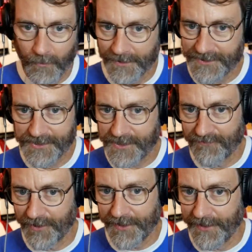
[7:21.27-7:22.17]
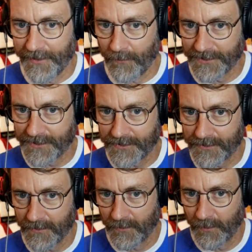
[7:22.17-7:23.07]
What's stuff written in?
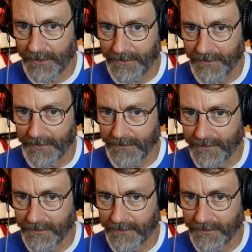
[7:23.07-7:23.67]
What's what are the